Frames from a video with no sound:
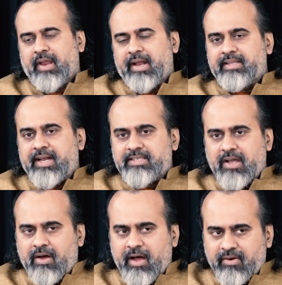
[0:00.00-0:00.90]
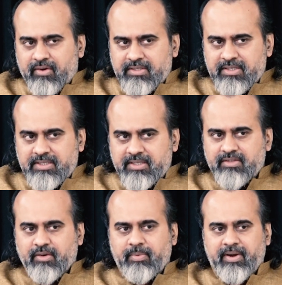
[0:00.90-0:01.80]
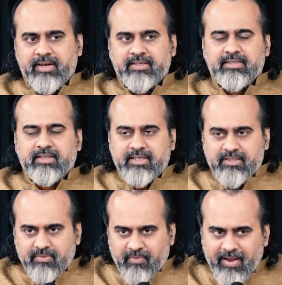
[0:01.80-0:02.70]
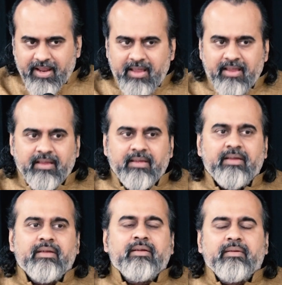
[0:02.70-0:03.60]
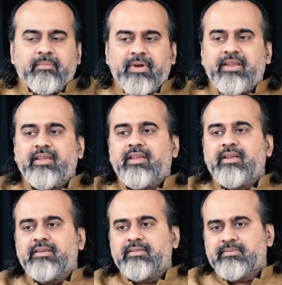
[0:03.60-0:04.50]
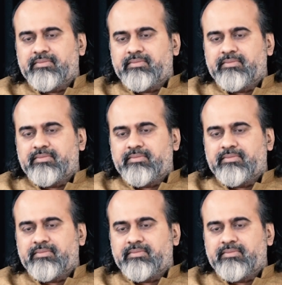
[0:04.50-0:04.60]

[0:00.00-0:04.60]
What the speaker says: And that's how our consciousness operates. It's very material.